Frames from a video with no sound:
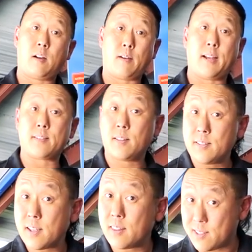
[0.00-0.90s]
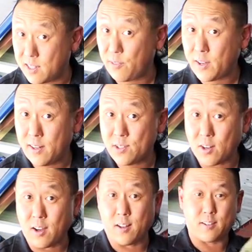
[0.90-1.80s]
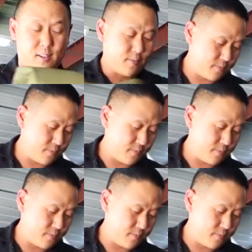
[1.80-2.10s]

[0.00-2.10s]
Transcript: All right, so let's get this lift kit installed.